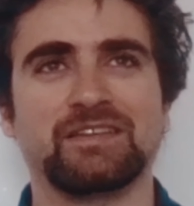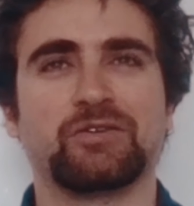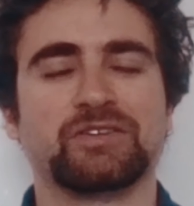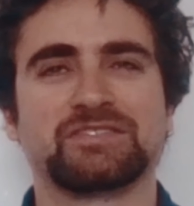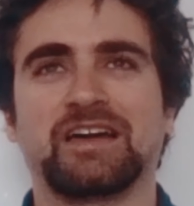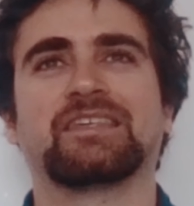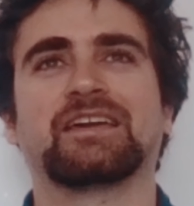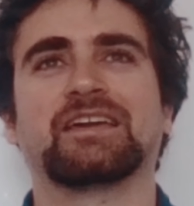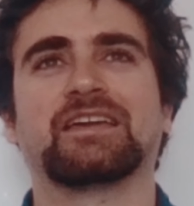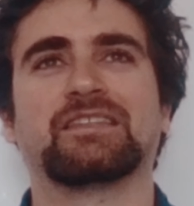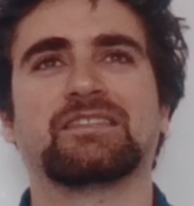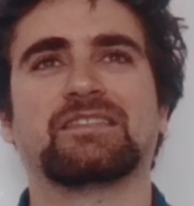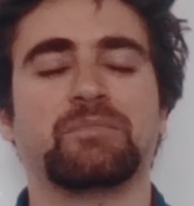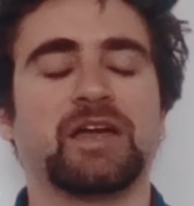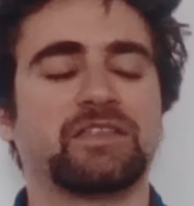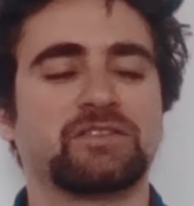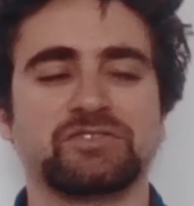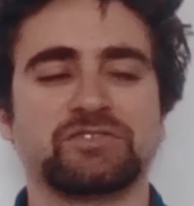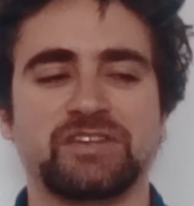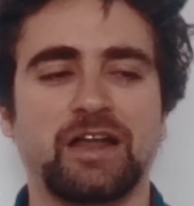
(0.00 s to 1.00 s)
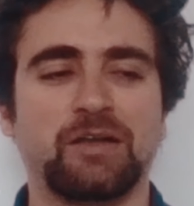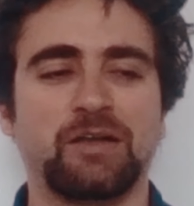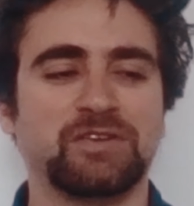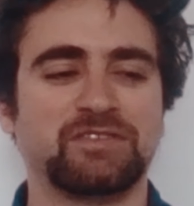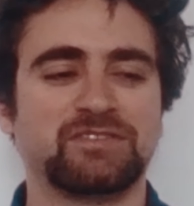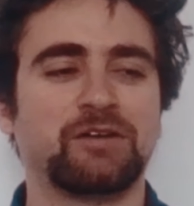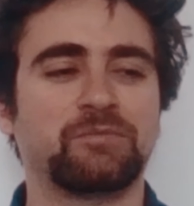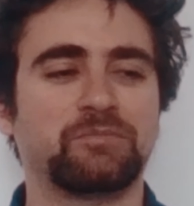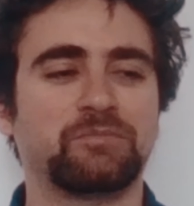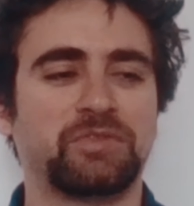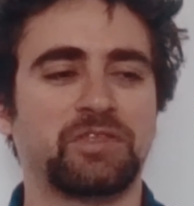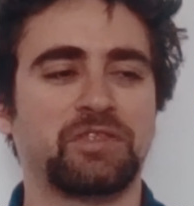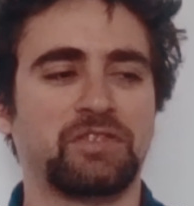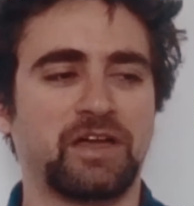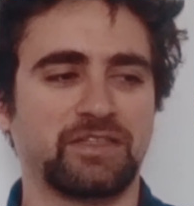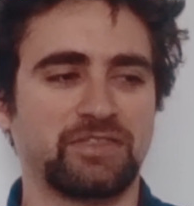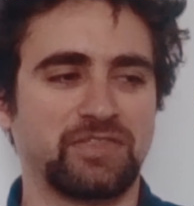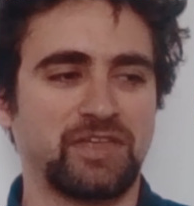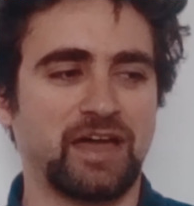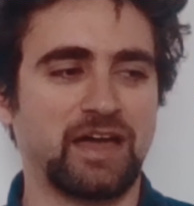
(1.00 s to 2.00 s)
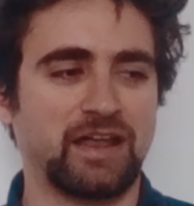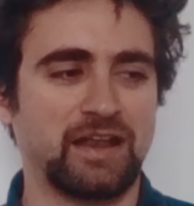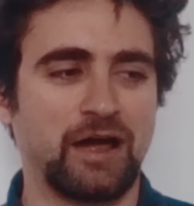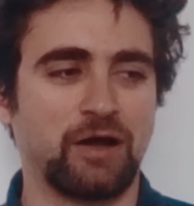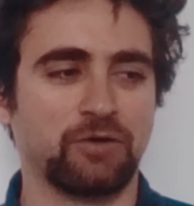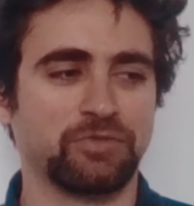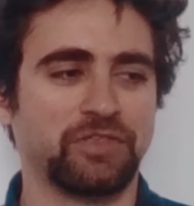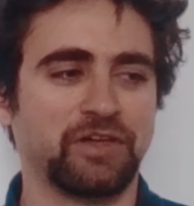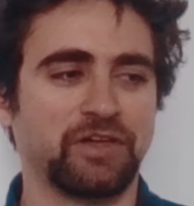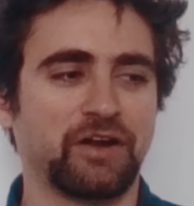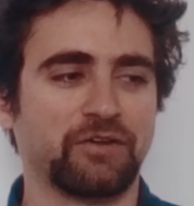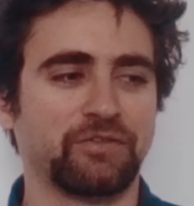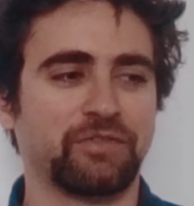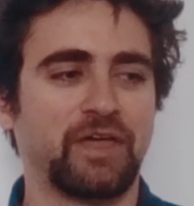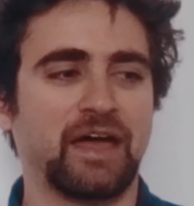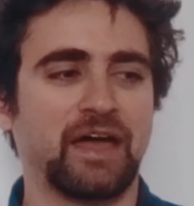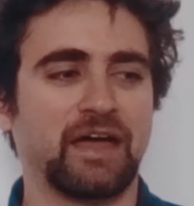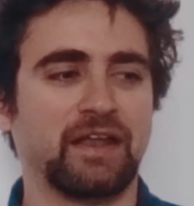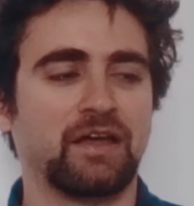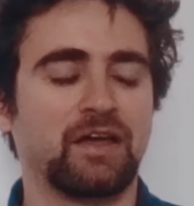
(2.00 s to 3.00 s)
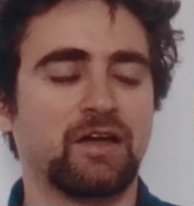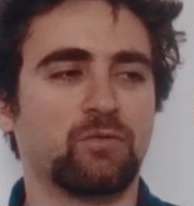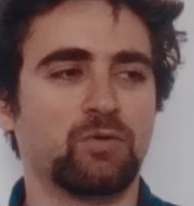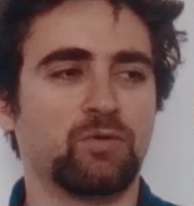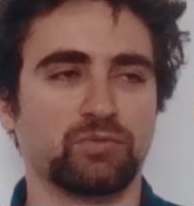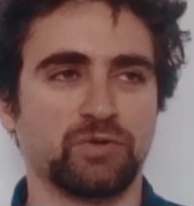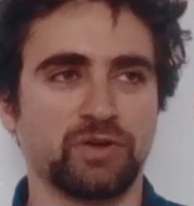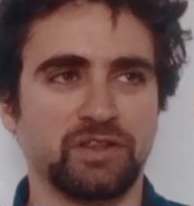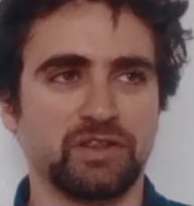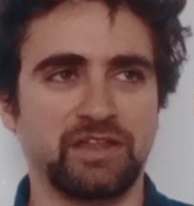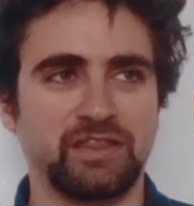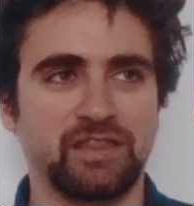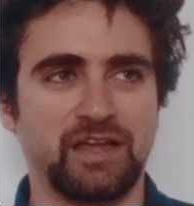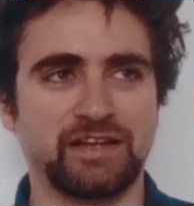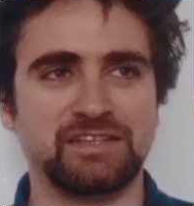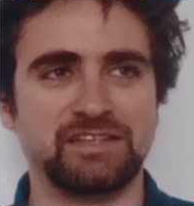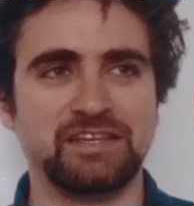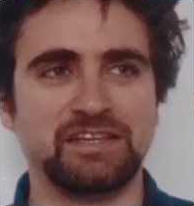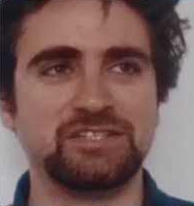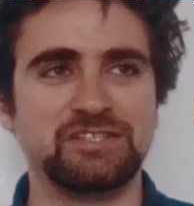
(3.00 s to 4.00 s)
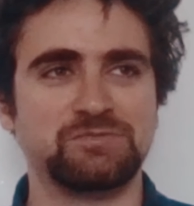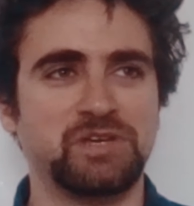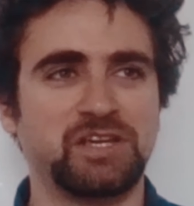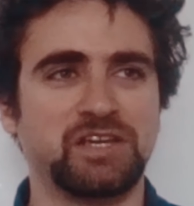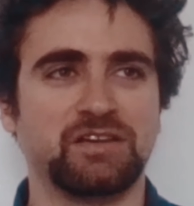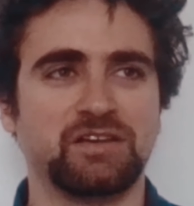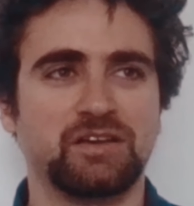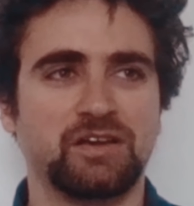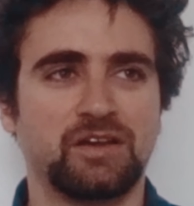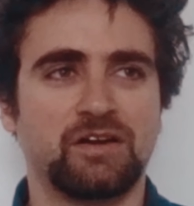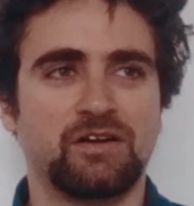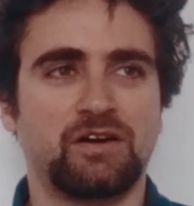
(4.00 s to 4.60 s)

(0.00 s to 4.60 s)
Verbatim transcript: I was thinking, man, there's got to be something like that out there that will really like teach me